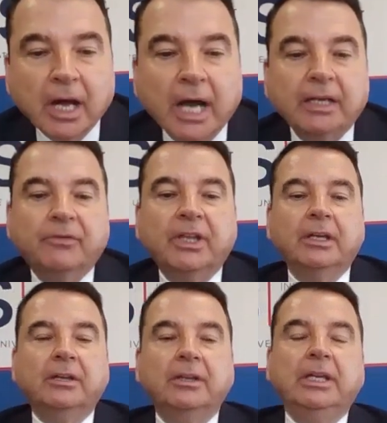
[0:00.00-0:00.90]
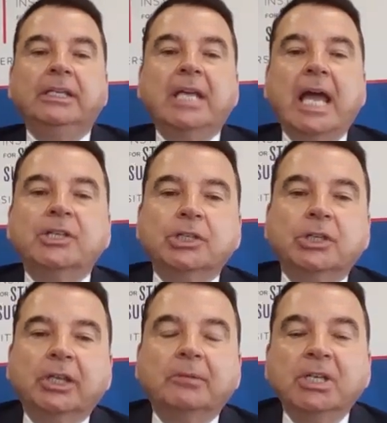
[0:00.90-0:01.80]
kind of the
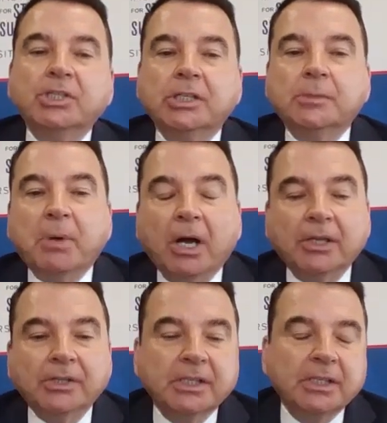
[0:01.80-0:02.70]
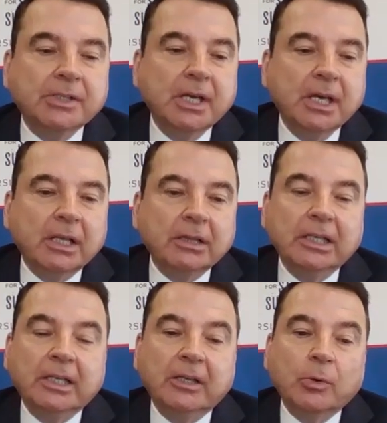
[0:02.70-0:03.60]
intentional admissions policies
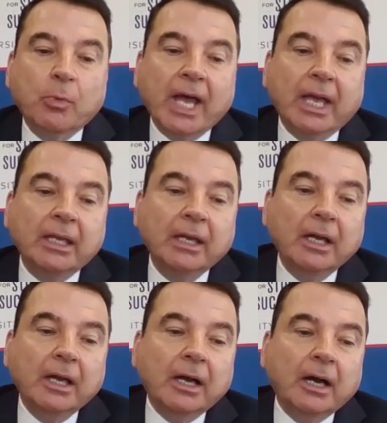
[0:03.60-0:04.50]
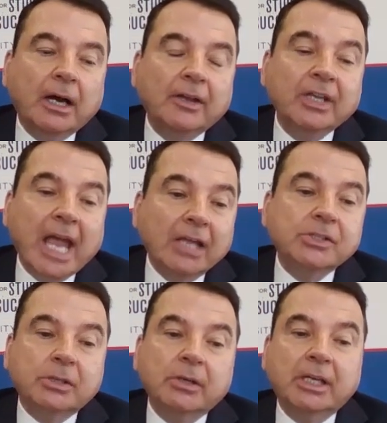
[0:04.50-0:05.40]
leading the way? The
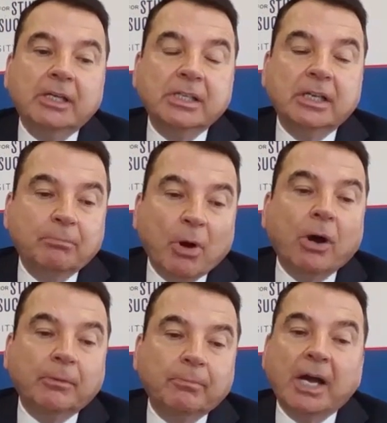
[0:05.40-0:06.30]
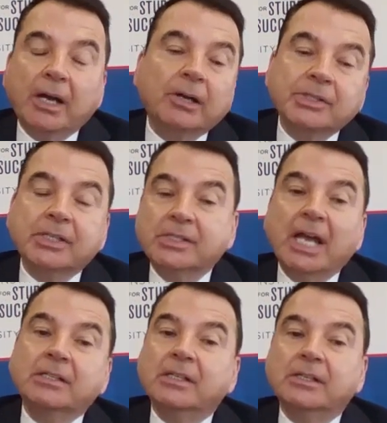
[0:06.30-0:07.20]
answer is in part by our
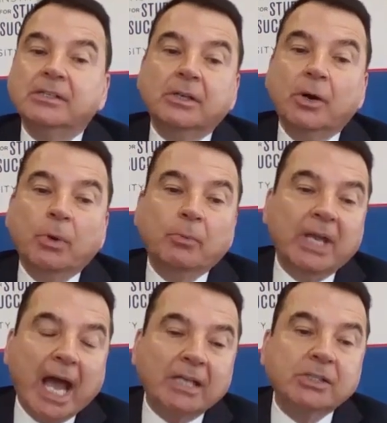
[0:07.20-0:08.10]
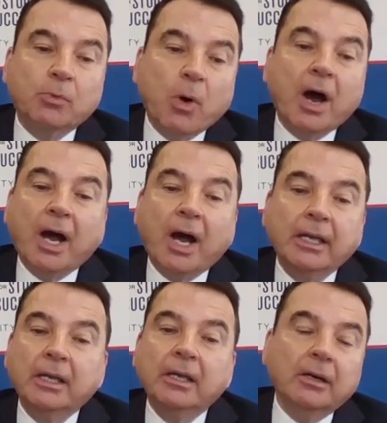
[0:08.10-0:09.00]
successes. When we ask
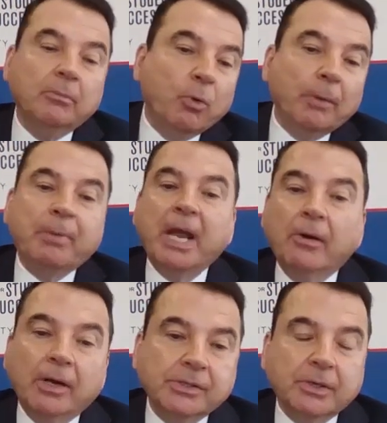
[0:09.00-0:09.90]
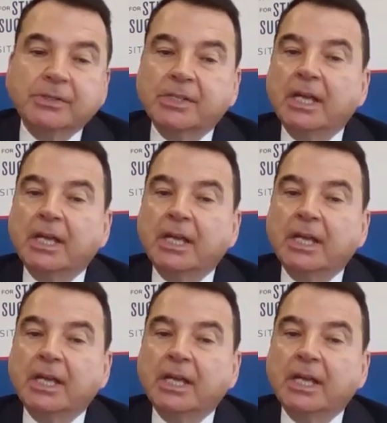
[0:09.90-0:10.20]
why more parents are